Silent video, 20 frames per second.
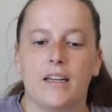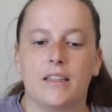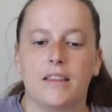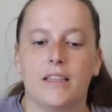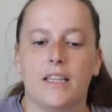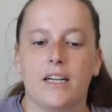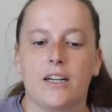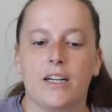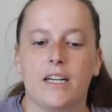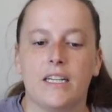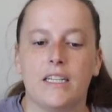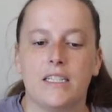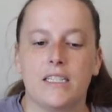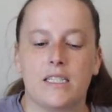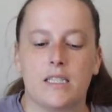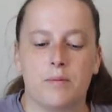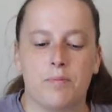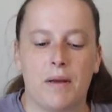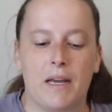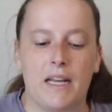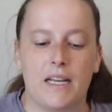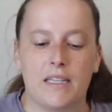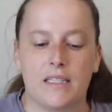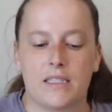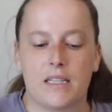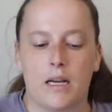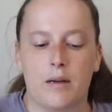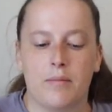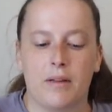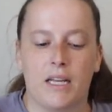there is
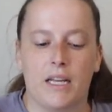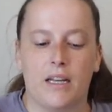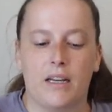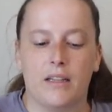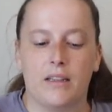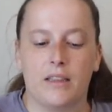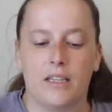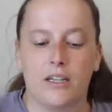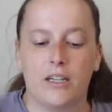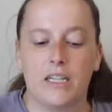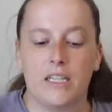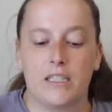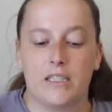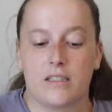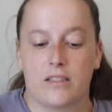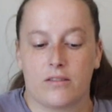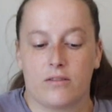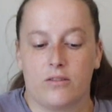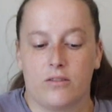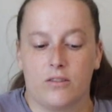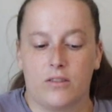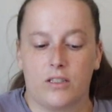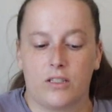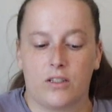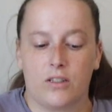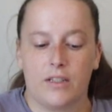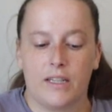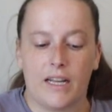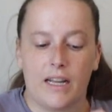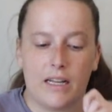space. I mean, there is
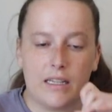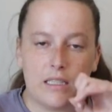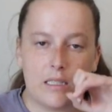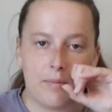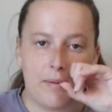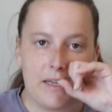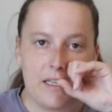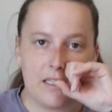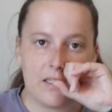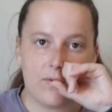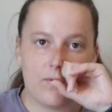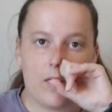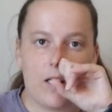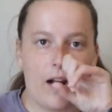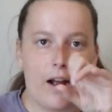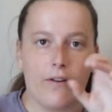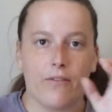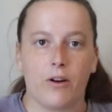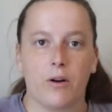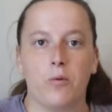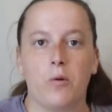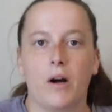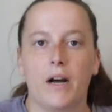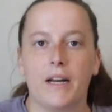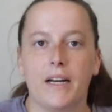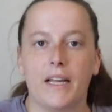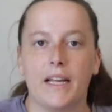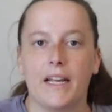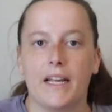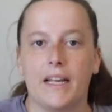literally a space for
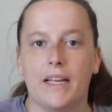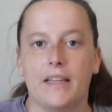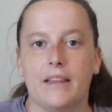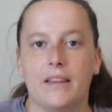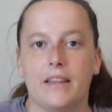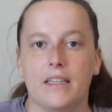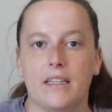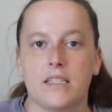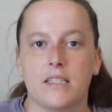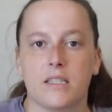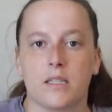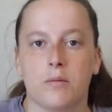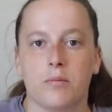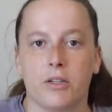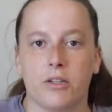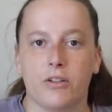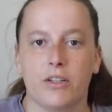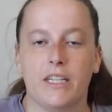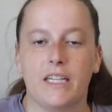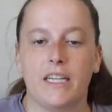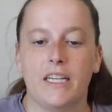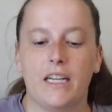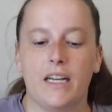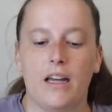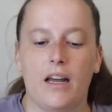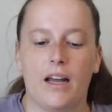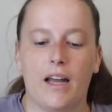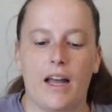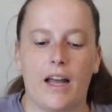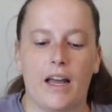everyone in this community.
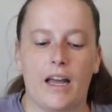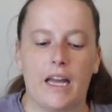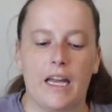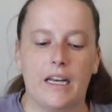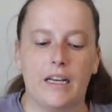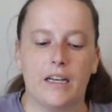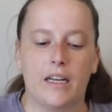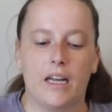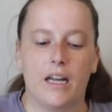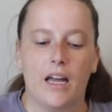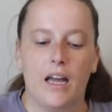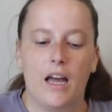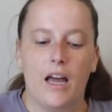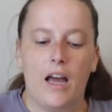And